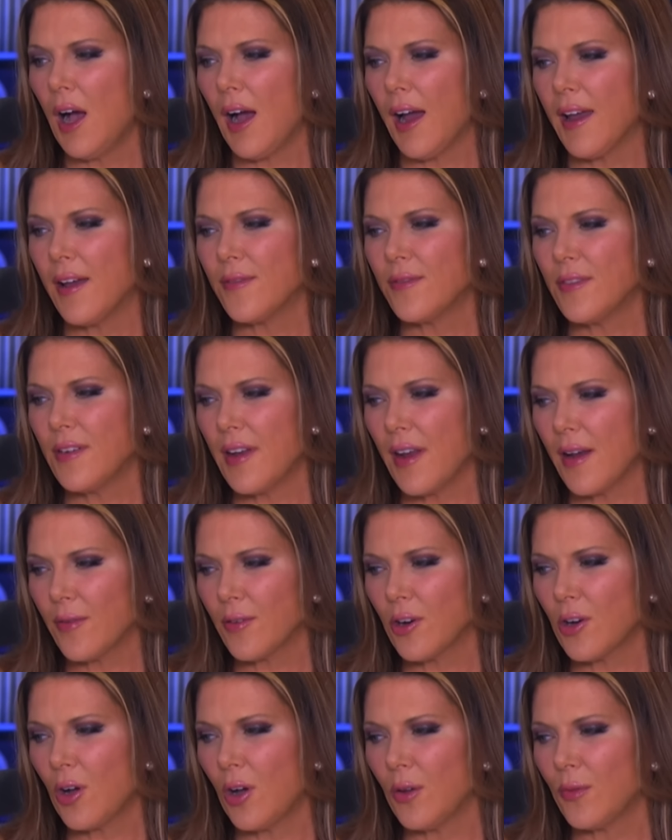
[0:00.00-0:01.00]
I have
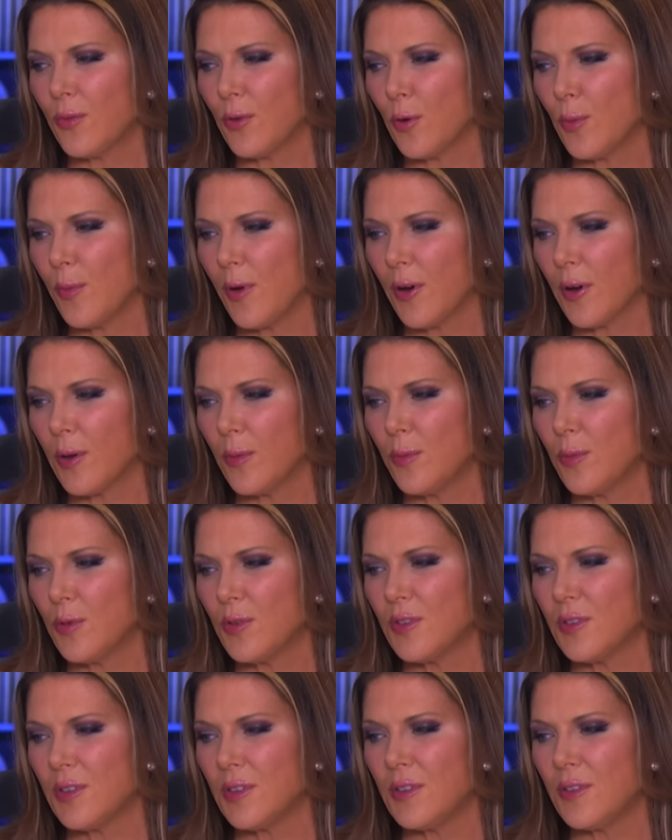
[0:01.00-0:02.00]
never called for American
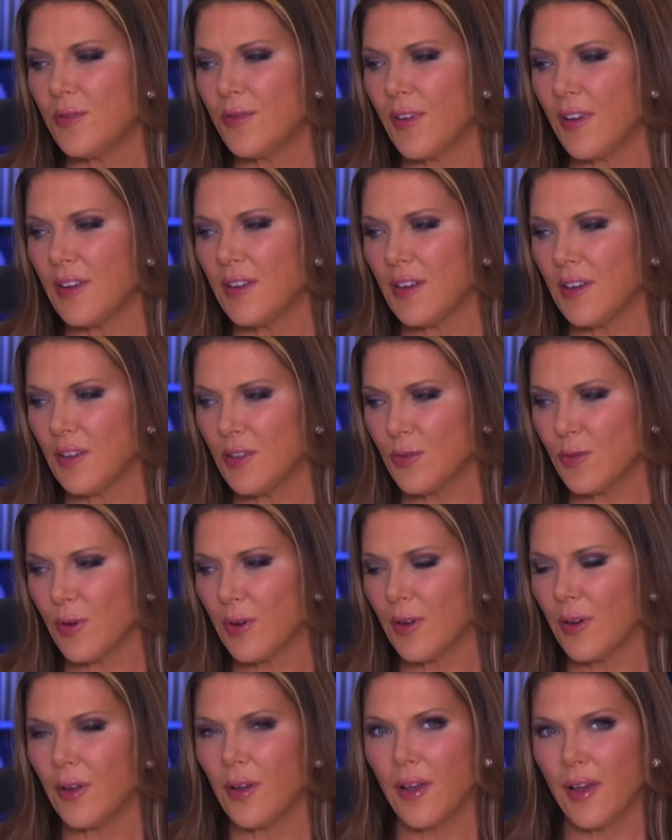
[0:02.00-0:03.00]
boots to defend
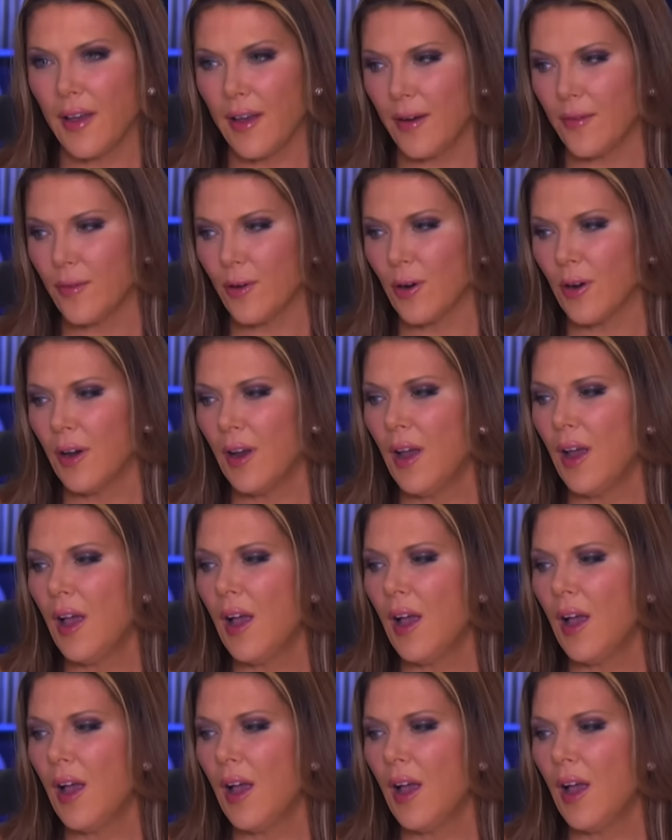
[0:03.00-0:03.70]
Israel, ever.